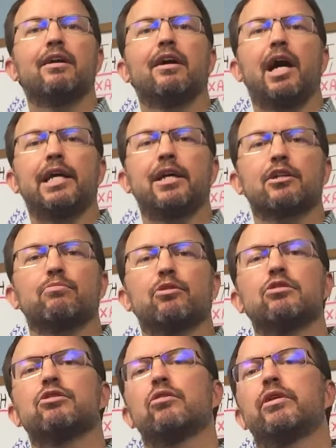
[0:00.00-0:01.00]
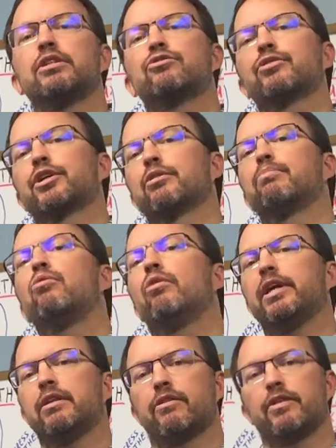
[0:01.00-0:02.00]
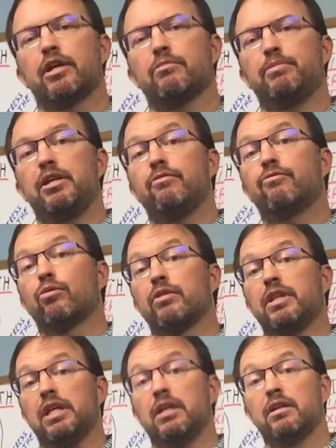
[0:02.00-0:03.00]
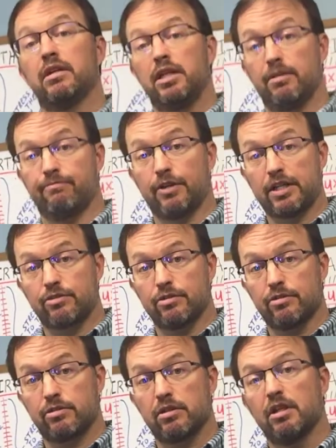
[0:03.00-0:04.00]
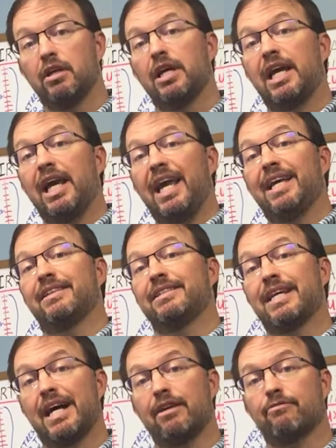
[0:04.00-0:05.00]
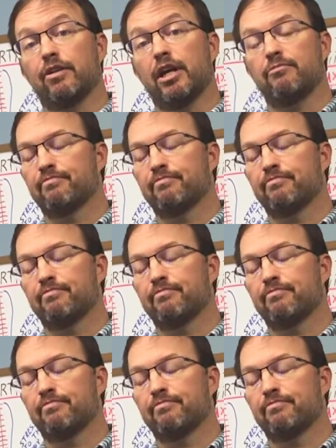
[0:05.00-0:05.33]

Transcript: Hi, Dr. Bird showing trigger point therapy for the hip flexors and the diaphragm.